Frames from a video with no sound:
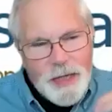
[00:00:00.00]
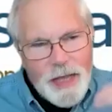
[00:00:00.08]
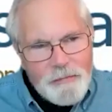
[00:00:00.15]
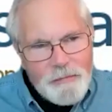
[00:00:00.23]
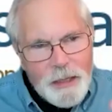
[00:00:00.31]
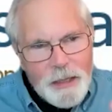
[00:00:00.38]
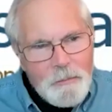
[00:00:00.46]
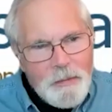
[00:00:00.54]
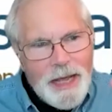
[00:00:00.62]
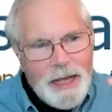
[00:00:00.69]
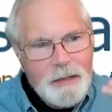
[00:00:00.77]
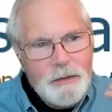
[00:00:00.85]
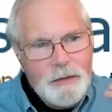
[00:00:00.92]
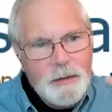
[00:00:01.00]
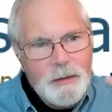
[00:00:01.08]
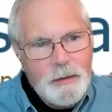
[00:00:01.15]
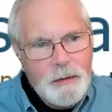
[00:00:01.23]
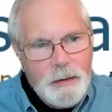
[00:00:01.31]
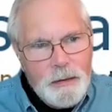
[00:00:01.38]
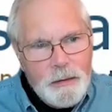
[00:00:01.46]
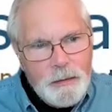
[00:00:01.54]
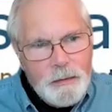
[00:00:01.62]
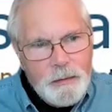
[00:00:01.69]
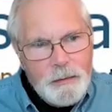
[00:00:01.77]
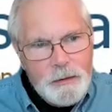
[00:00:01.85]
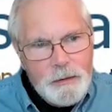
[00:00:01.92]
have an impact uh,
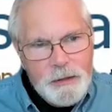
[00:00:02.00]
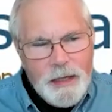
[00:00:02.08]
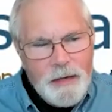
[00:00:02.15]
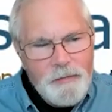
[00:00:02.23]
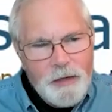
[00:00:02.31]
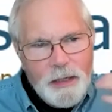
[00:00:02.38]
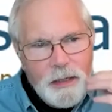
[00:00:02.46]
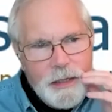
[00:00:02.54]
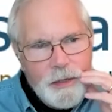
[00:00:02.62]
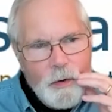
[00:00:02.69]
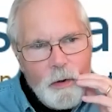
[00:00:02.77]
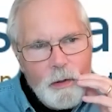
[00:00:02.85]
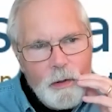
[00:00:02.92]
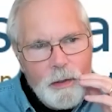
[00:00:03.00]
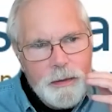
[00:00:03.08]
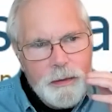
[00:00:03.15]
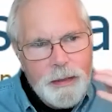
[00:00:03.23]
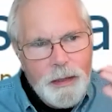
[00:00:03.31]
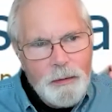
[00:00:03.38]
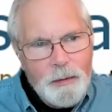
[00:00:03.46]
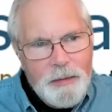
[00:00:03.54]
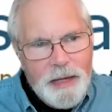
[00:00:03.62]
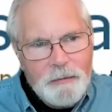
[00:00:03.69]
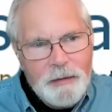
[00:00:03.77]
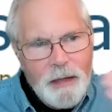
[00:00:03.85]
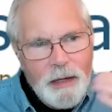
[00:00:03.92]
significantly at all on the on the
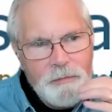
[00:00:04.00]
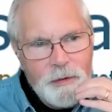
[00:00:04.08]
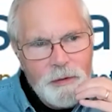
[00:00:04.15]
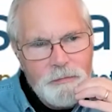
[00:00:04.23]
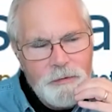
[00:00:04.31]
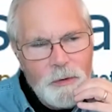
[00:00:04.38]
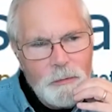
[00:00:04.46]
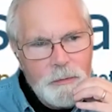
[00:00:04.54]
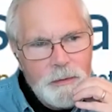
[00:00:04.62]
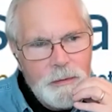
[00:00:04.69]
battery life on the phone?